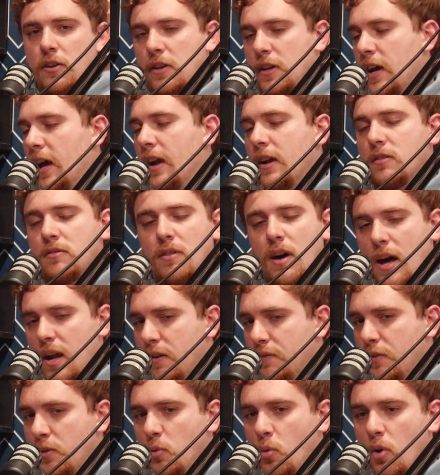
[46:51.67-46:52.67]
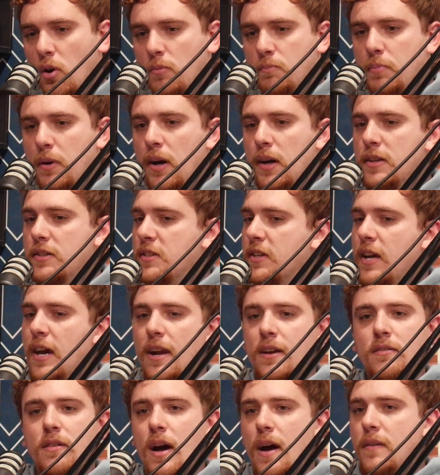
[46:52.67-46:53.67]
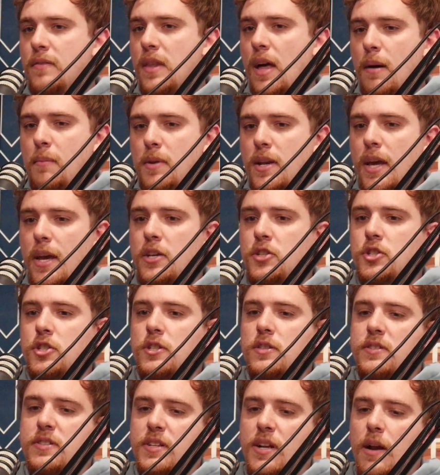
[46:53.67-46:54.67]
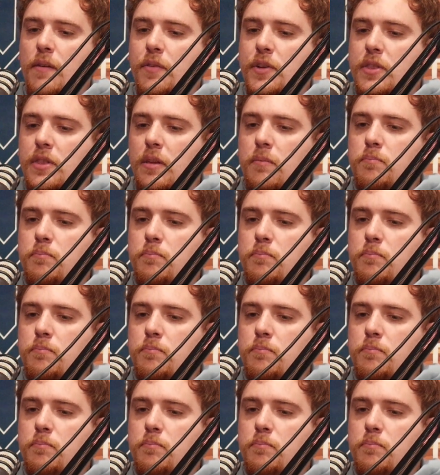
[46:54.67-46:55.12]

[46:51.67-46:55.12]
It got a lot of award buzz. It got a lot of nominations and everything.